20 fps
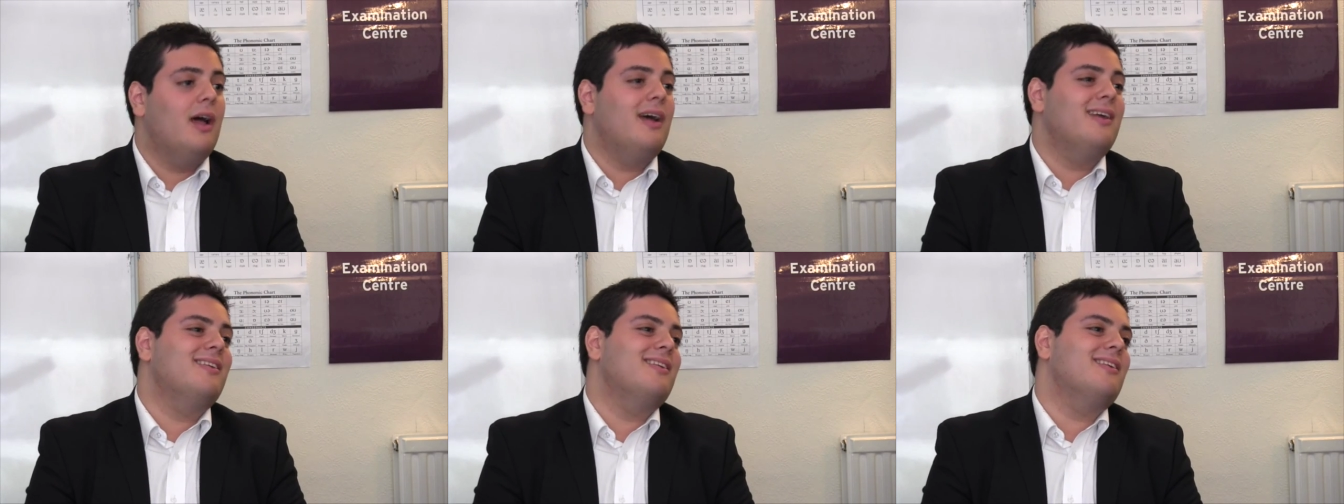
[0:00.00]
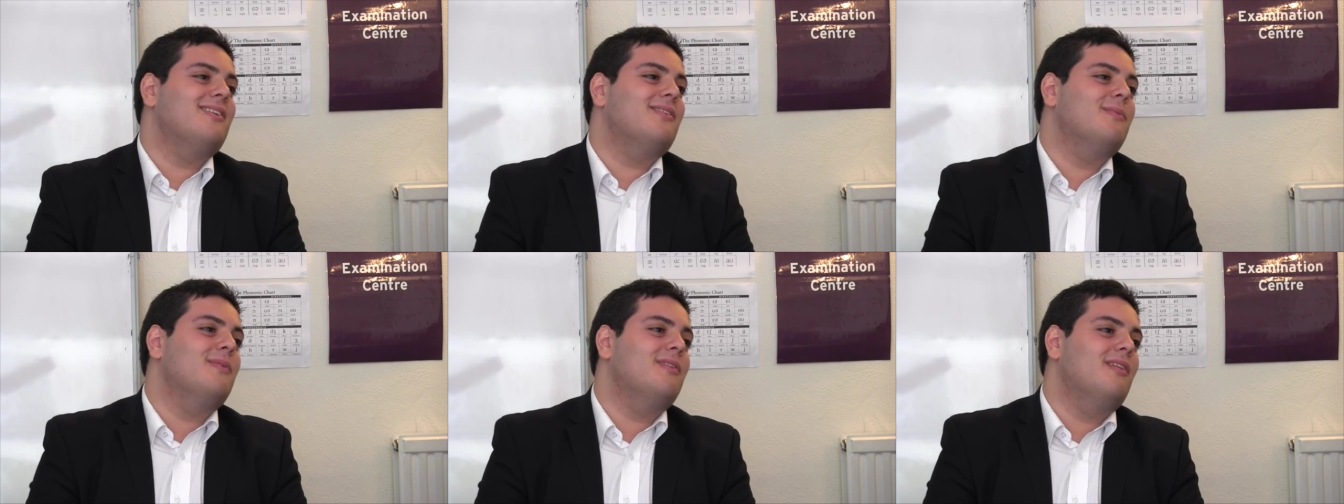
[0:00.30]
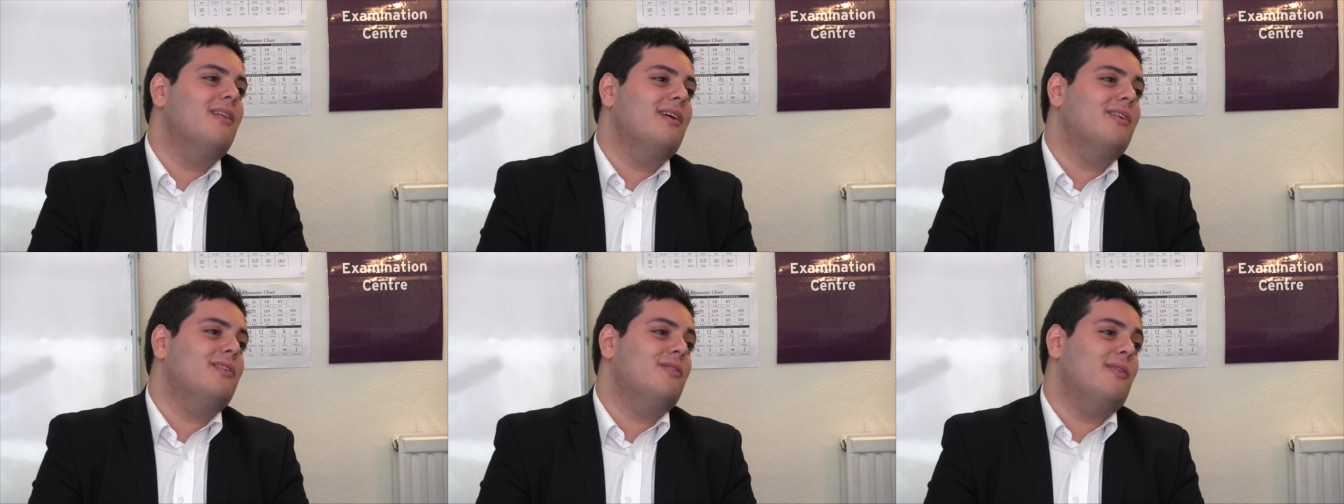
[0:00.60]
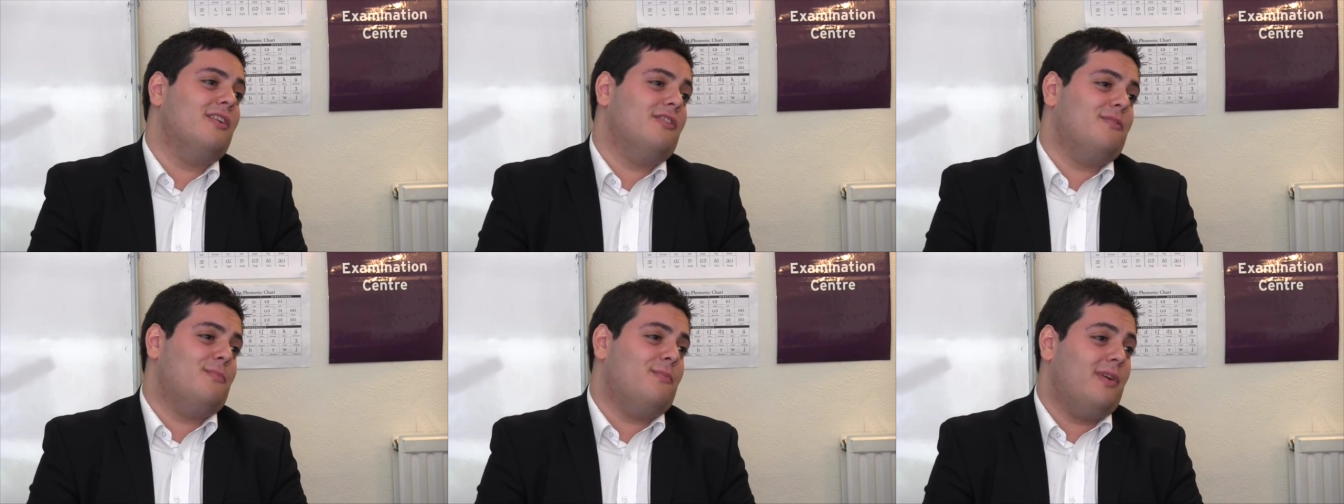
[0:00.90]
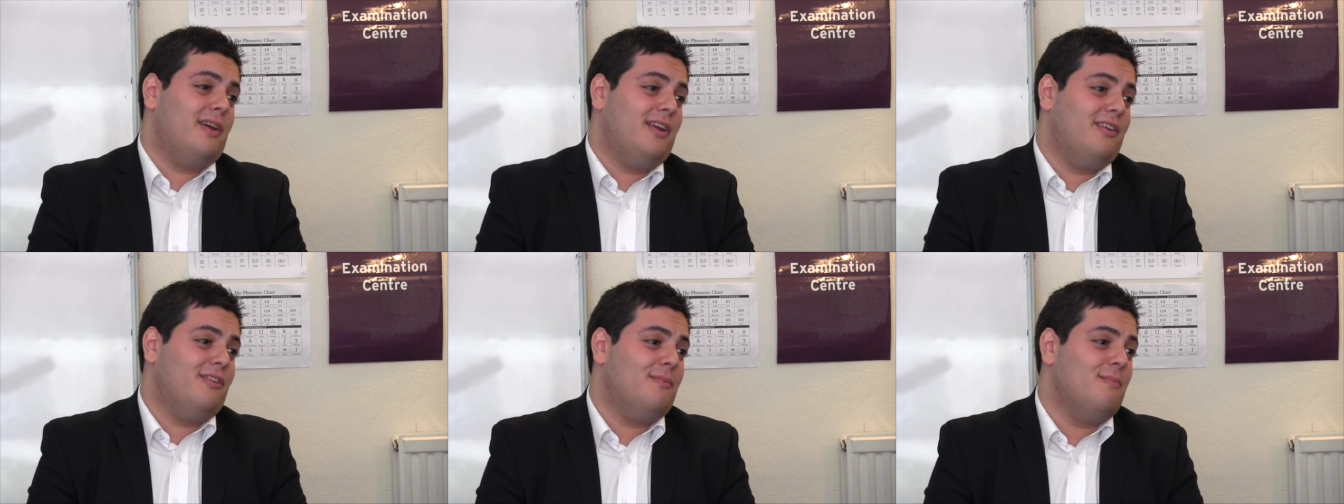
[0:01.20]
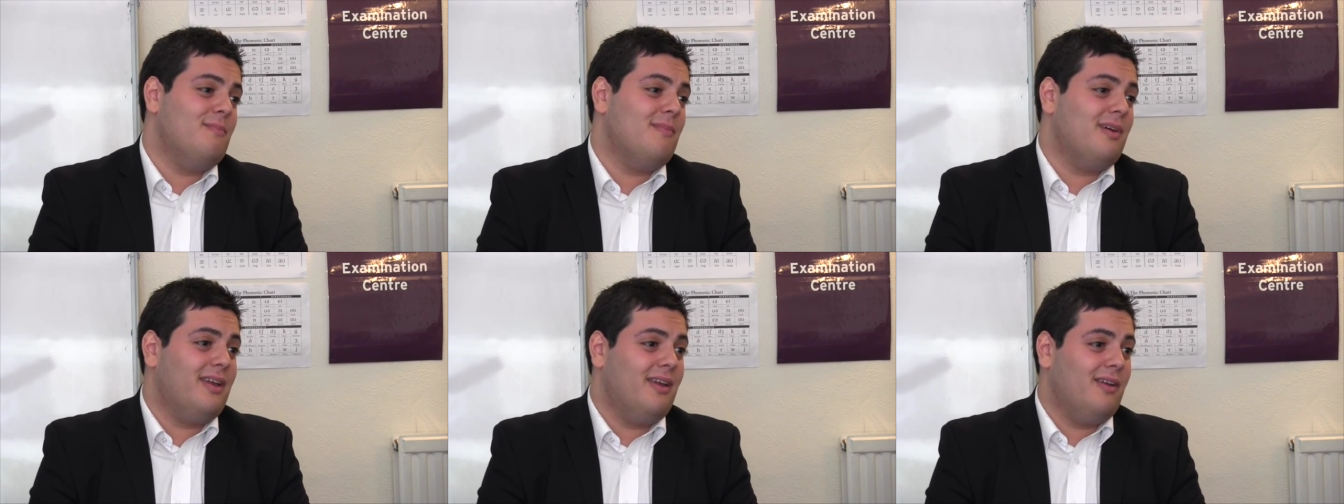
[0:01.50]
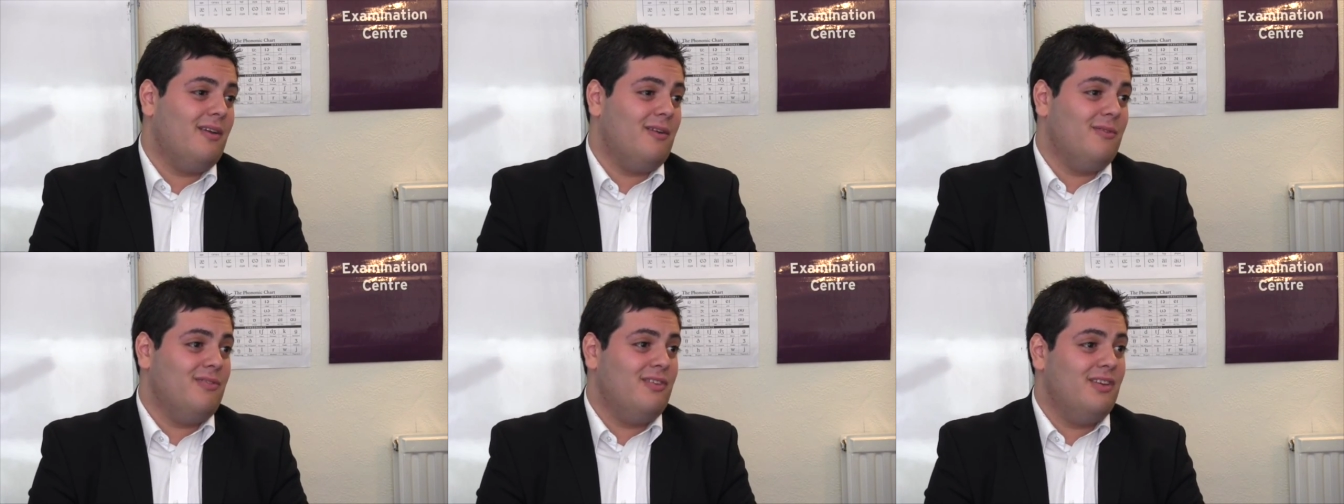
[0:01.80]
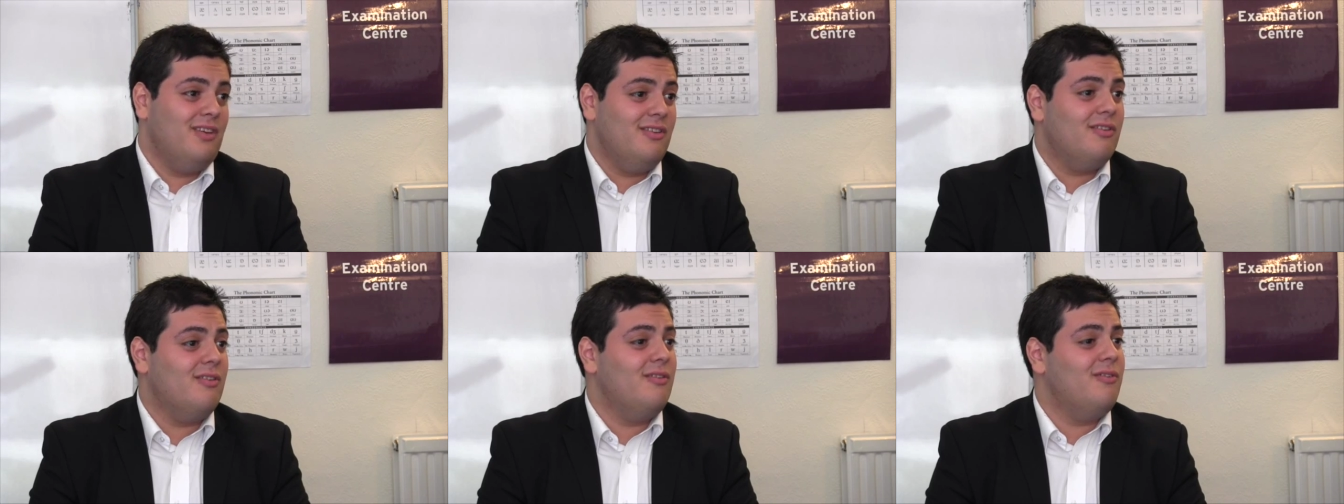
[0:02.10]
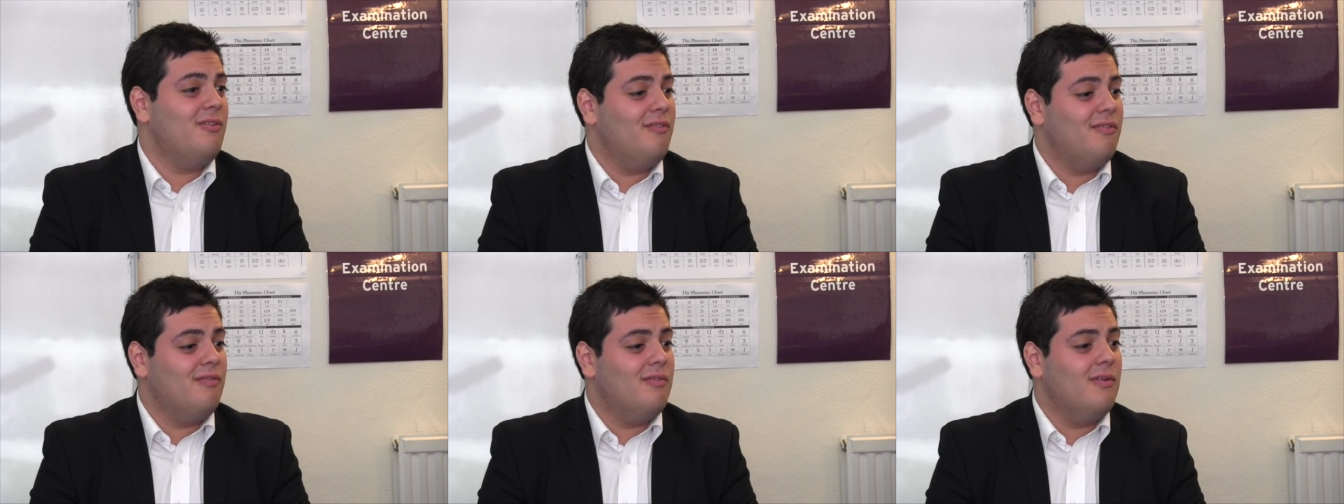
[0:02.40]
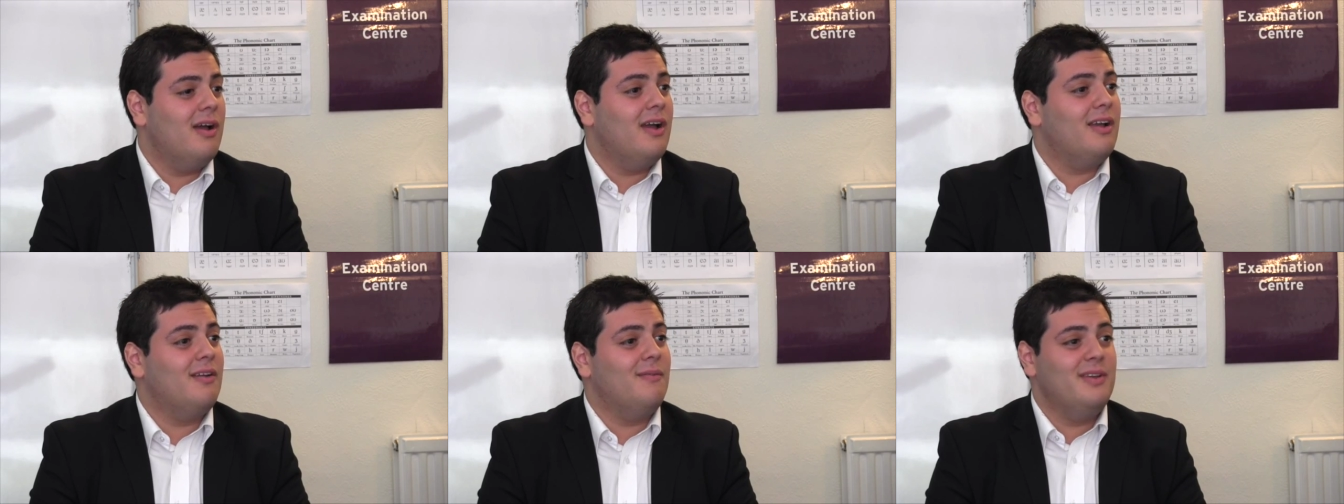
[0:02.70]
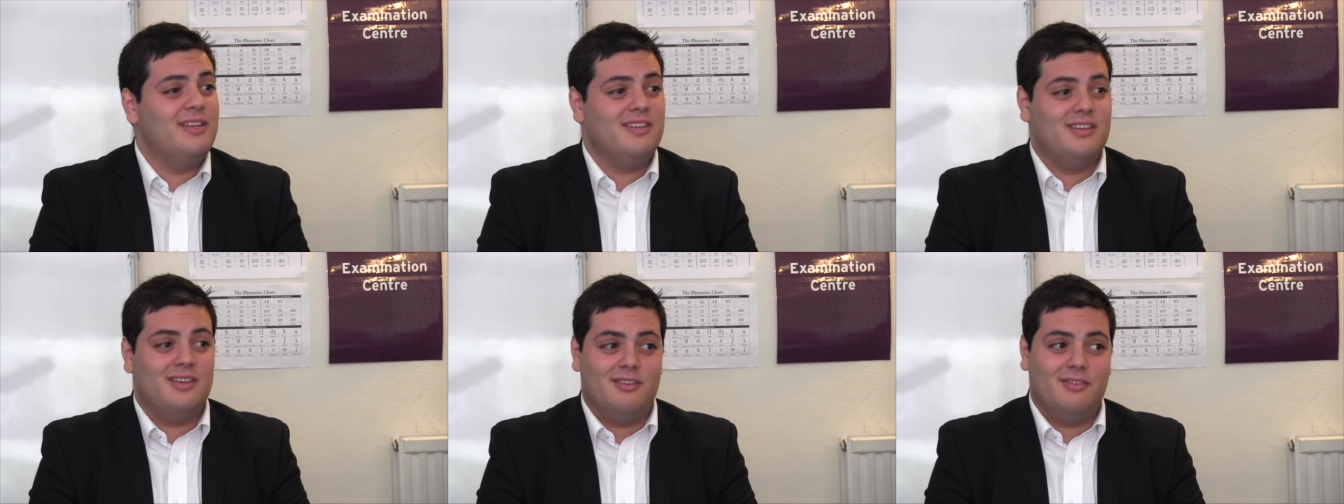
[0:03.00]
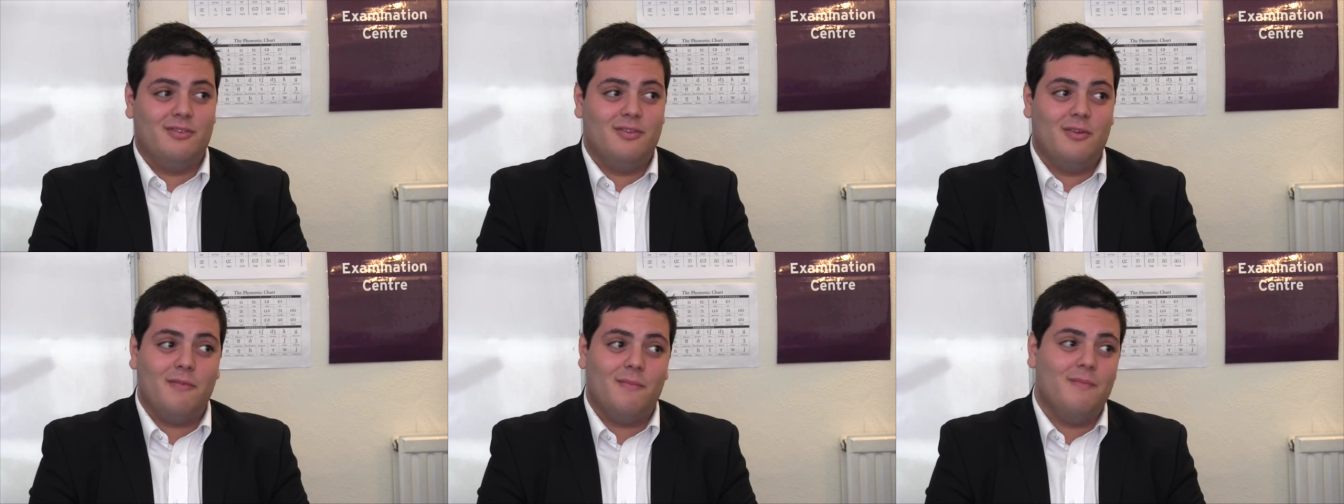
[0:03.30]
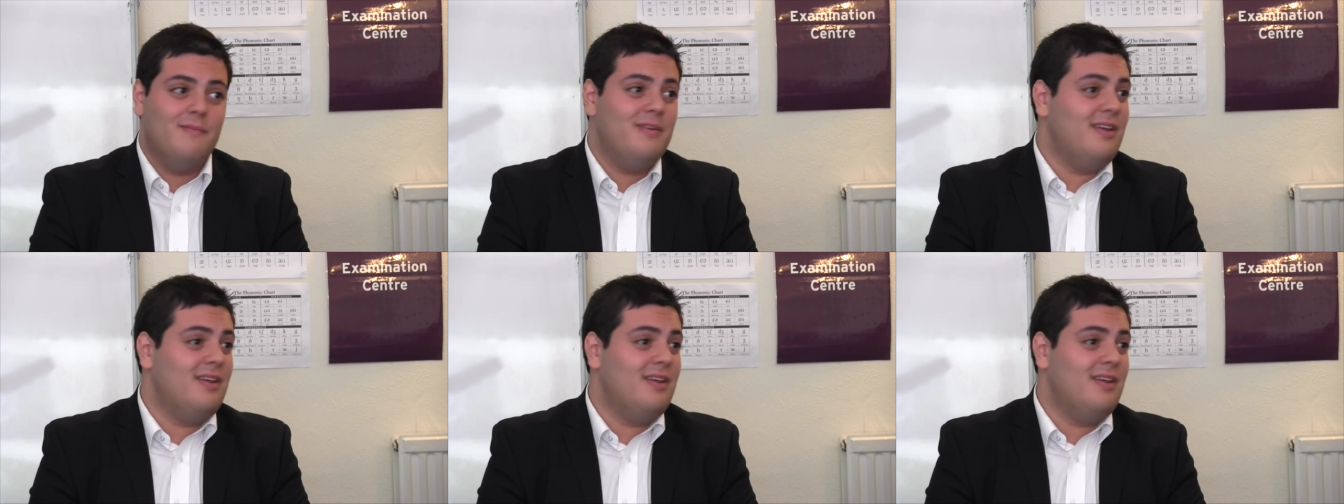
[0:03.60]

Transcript: I just would like to express my condition of work, which is not